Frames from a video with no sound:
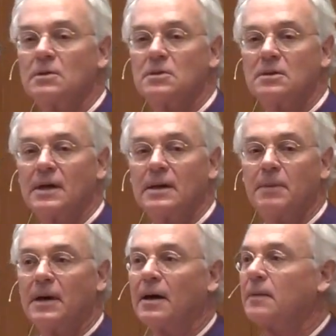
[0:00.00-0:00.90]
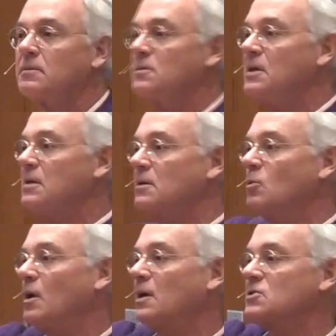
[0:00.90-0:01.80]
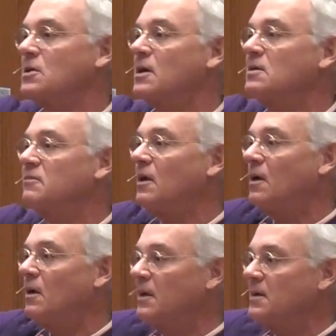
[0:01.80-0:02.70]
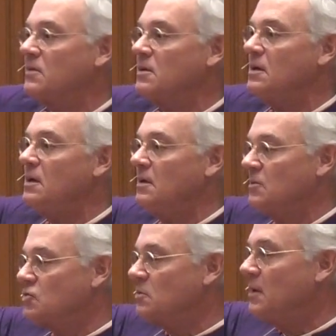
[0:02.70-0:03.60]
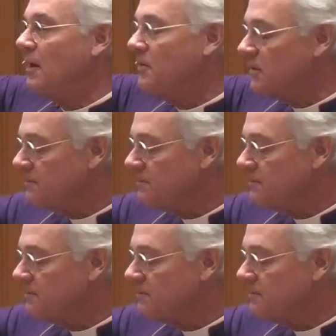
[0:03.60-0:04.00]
today by Deacon Juan Sandoval and Thea Smith,